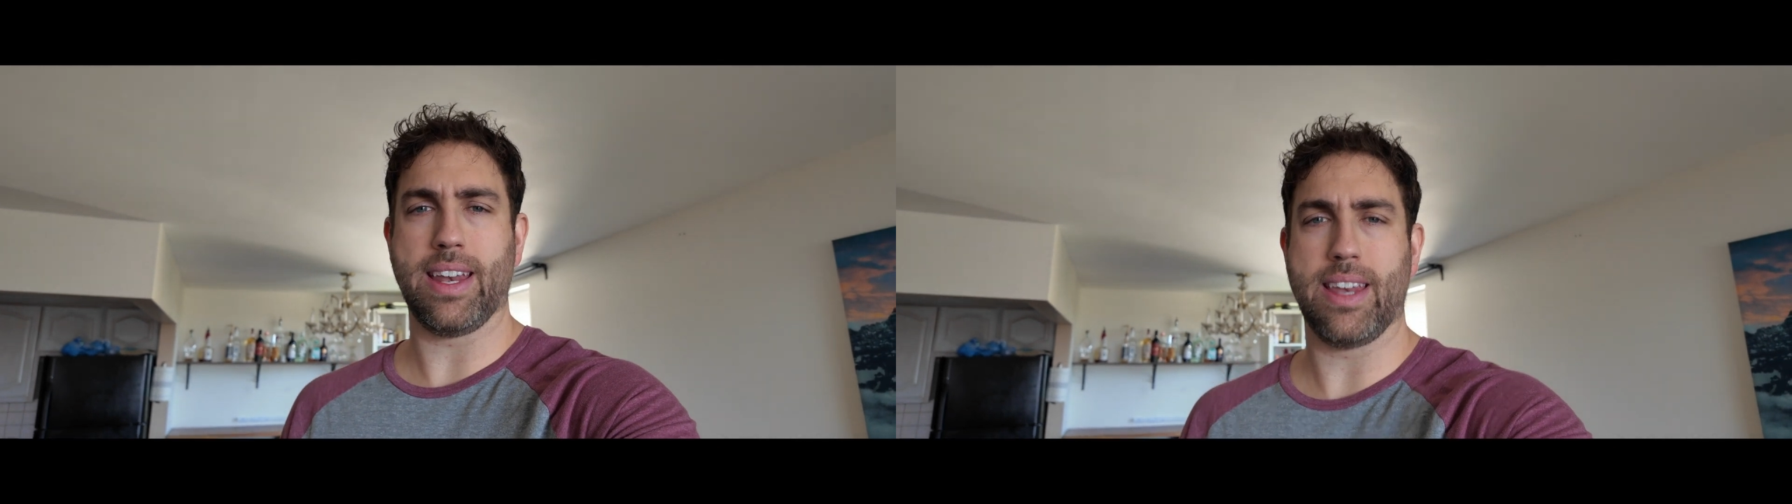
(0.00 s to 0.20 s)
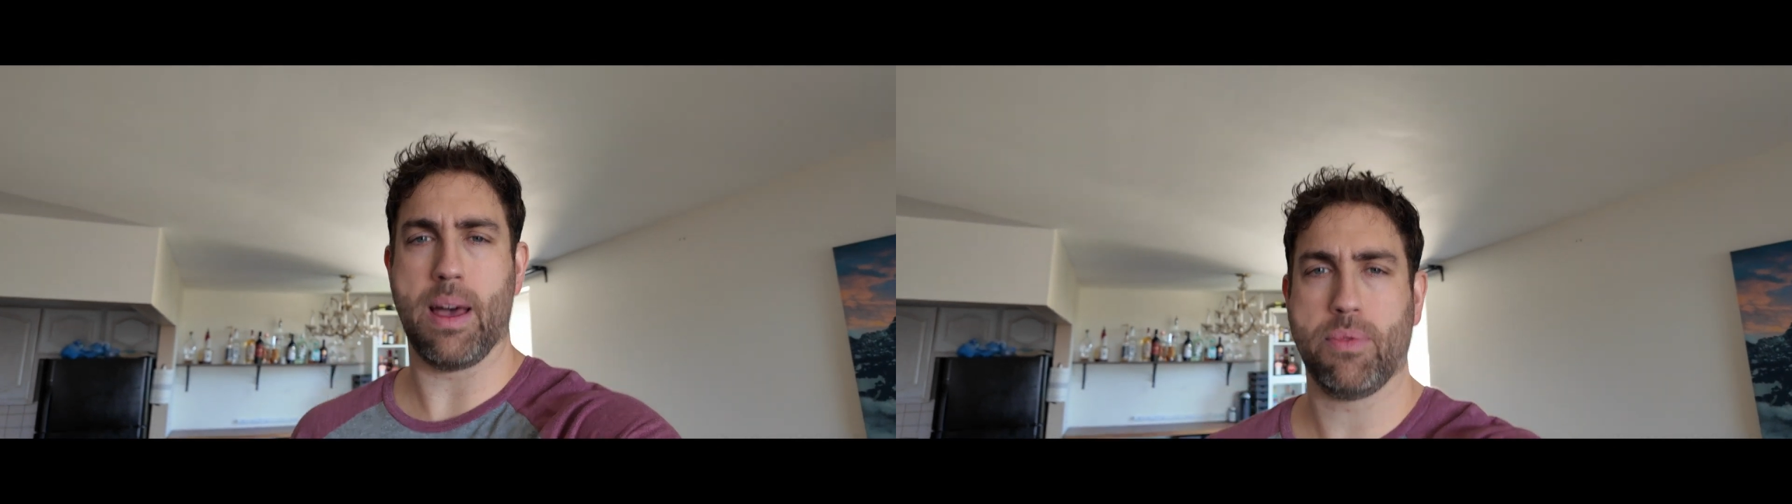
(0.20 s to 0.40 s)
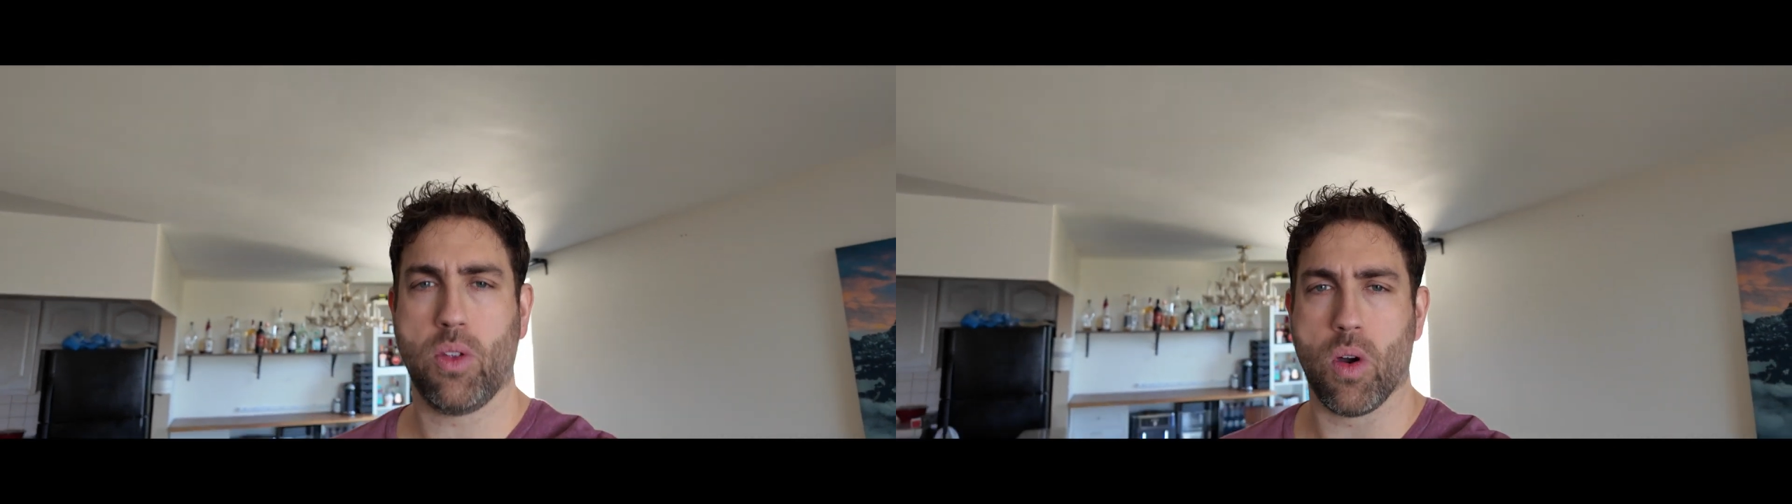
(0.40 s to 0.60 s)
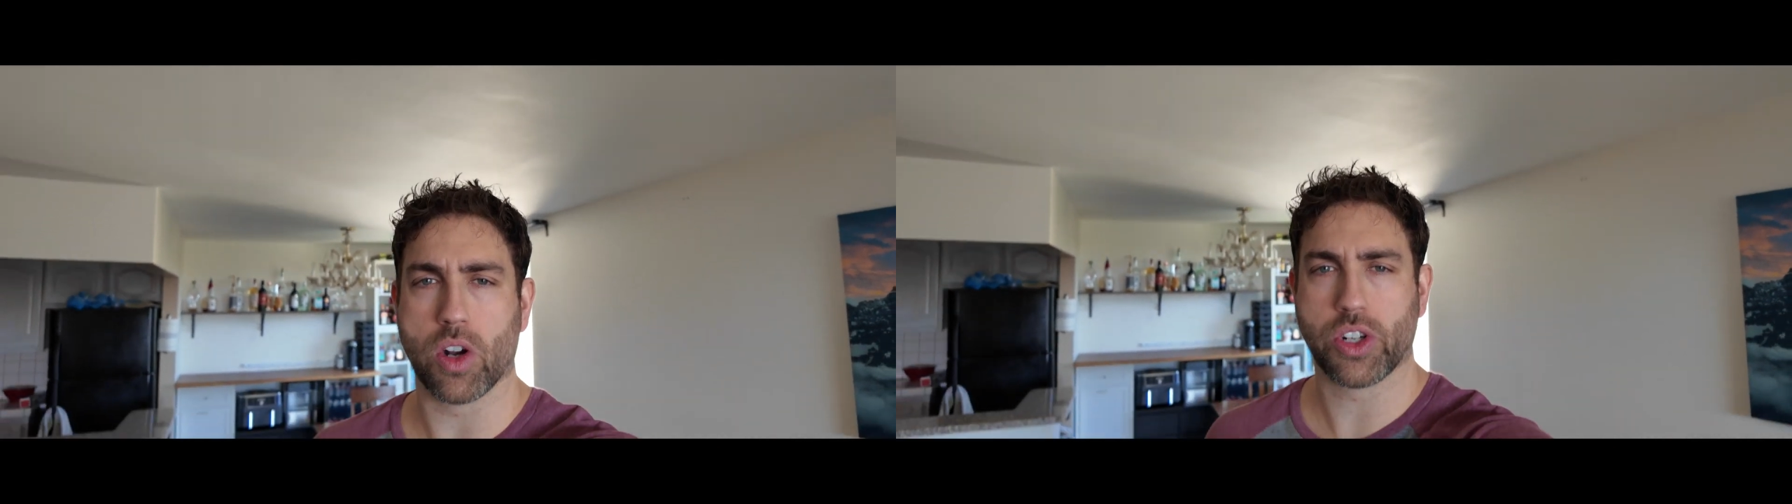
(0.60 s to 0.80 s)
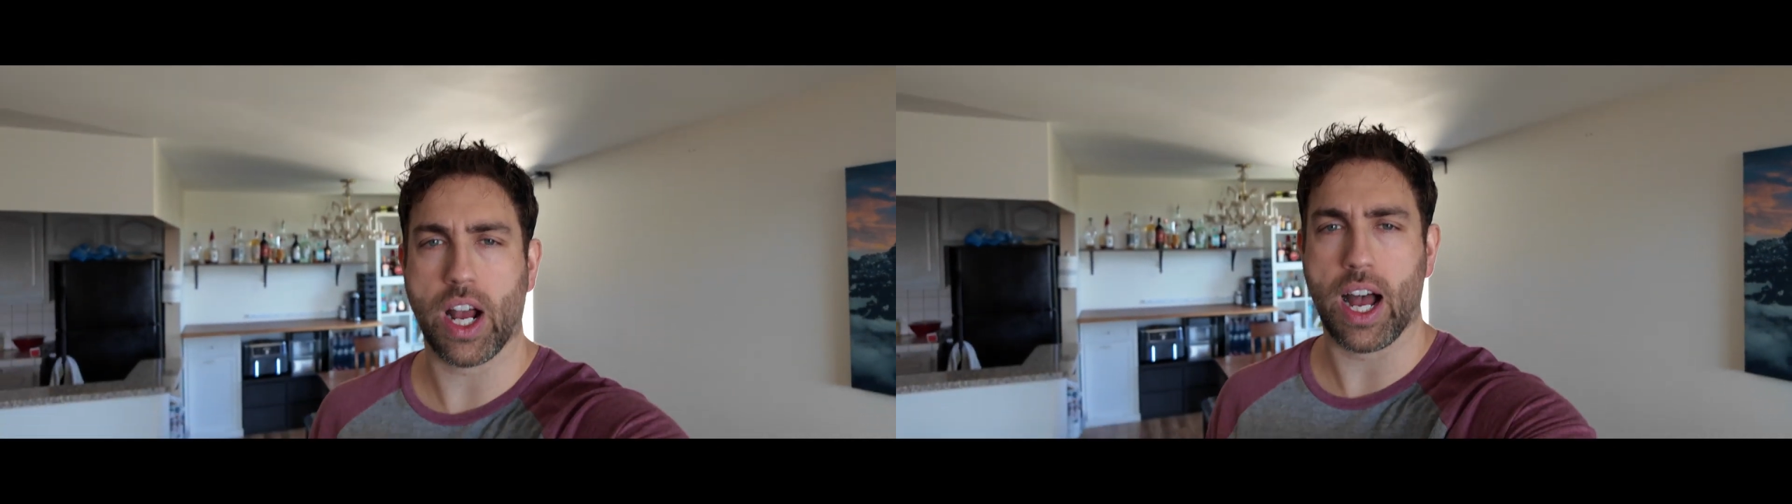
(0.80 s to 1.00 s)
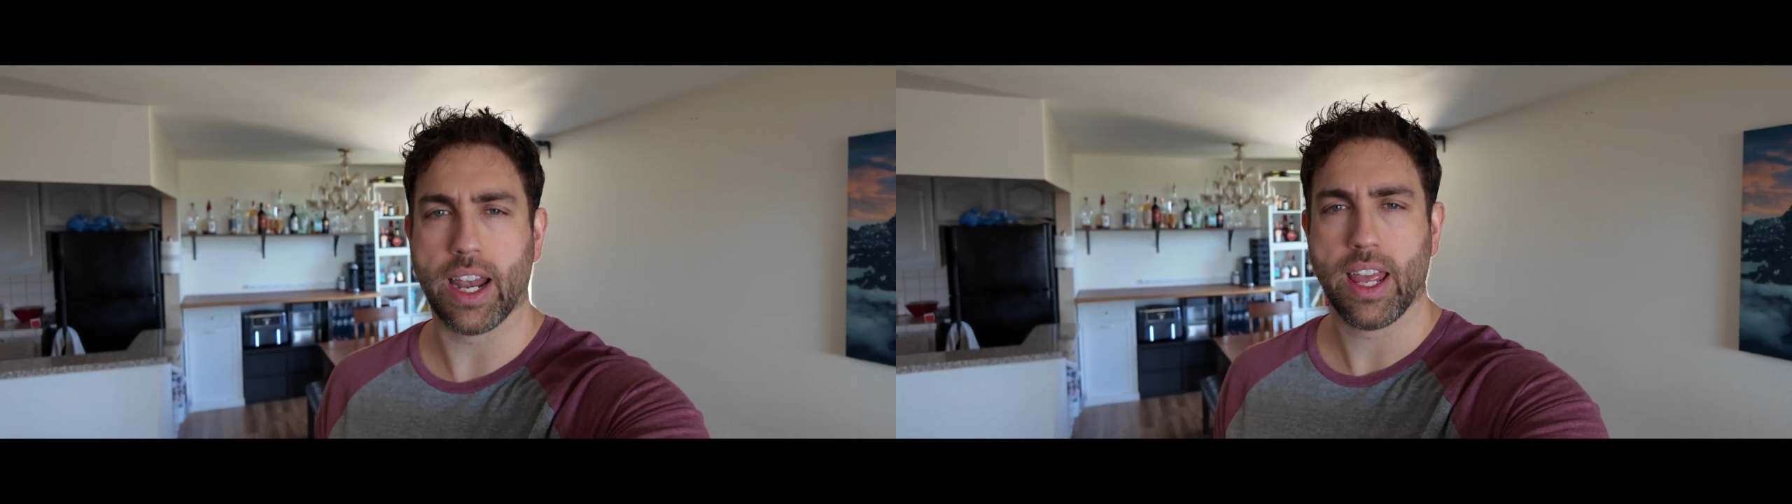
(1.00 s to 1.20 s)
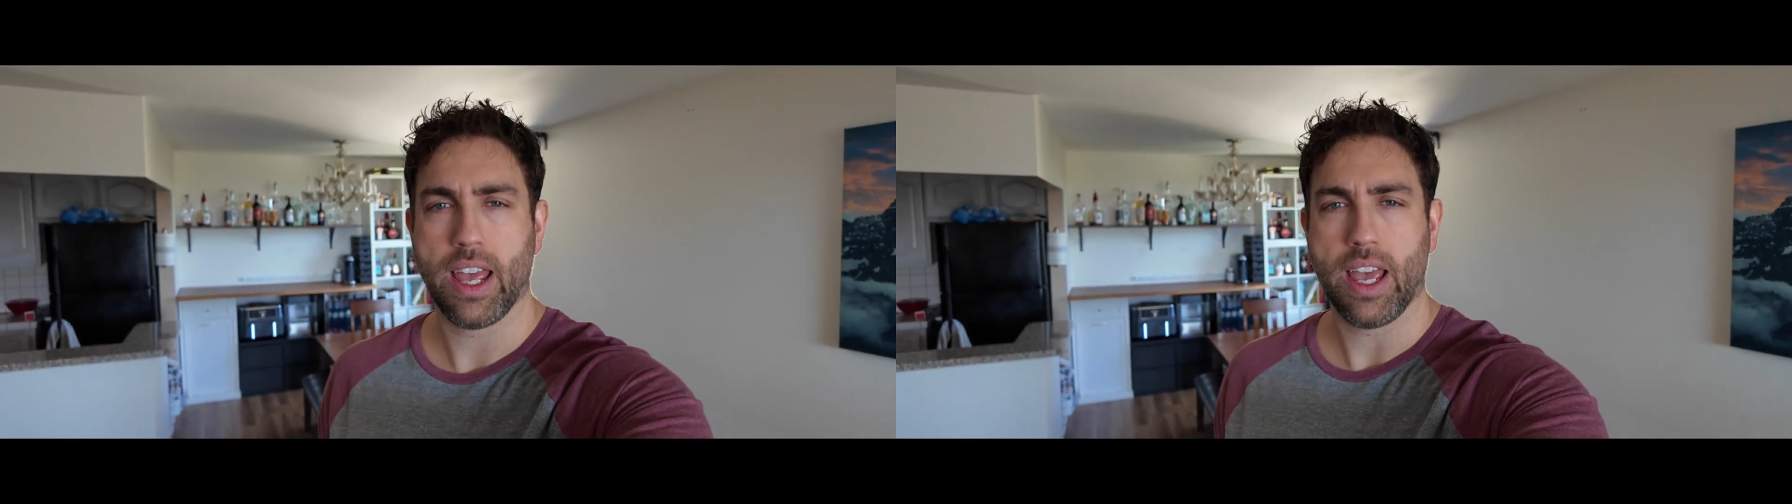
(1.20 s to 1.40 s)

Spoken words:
add depth to our shot